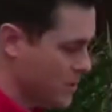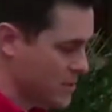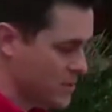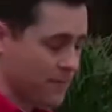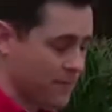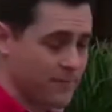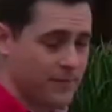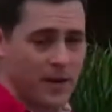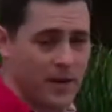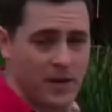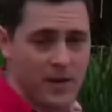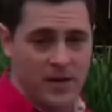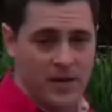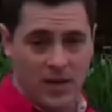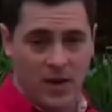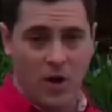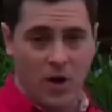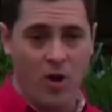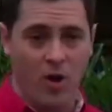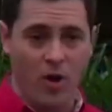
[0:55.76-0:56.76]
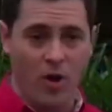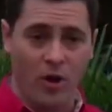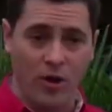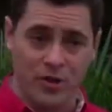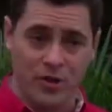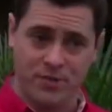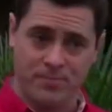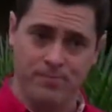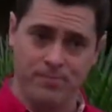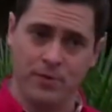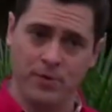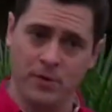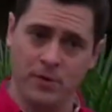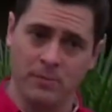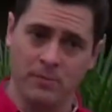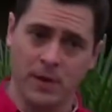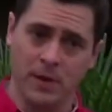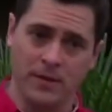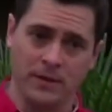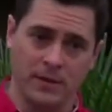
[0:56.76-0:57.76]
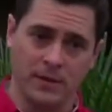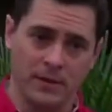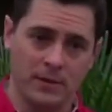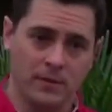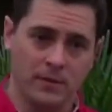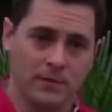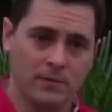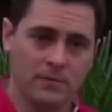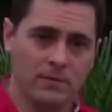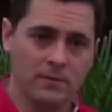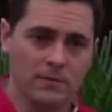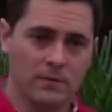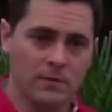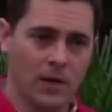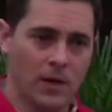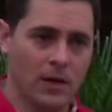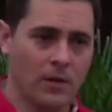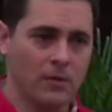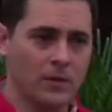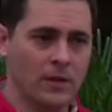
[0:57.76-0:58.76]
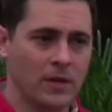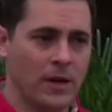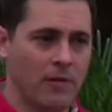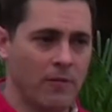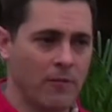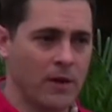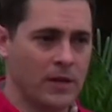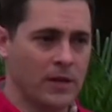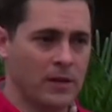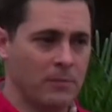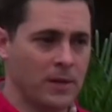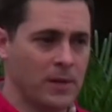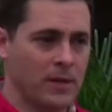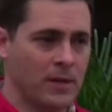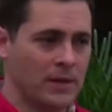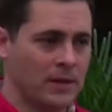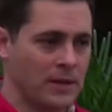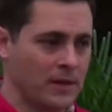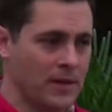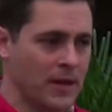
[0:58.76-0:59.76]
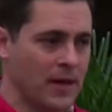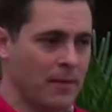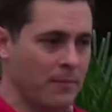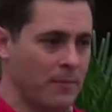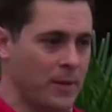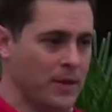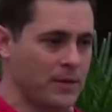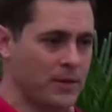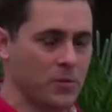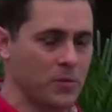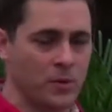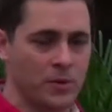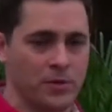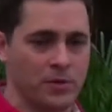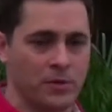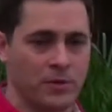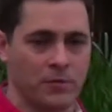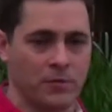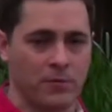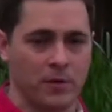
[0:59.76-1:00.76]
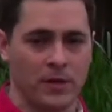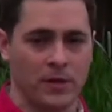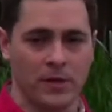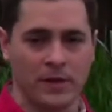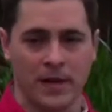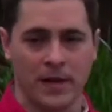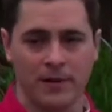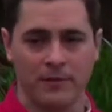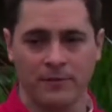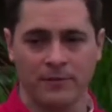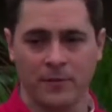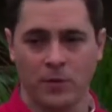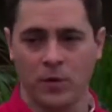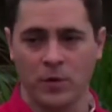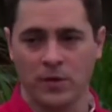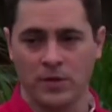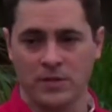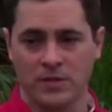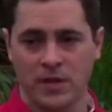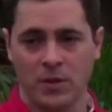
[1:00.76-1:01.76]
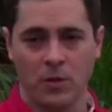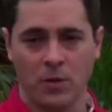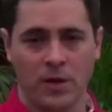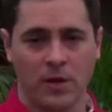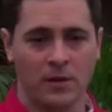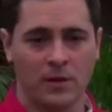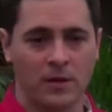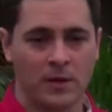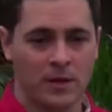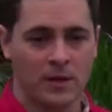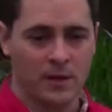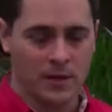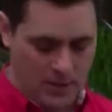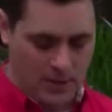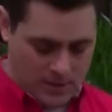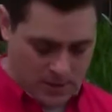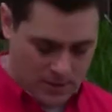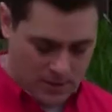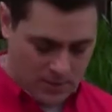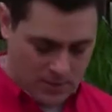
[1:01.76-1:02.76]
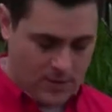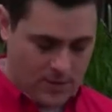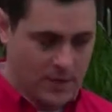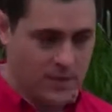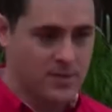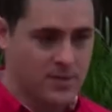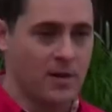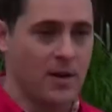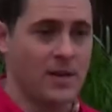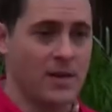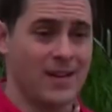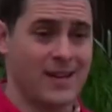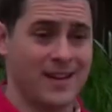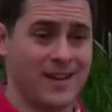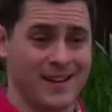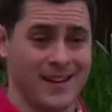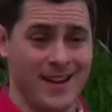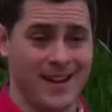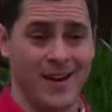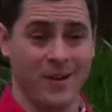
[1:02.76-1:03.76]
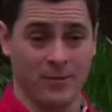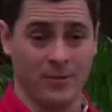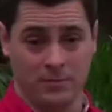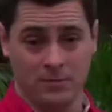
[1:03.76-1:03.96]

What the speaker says: a very harsh pruning method. I only recommend that method when you can really kind of afford to say, well, it's either this or I yank it out.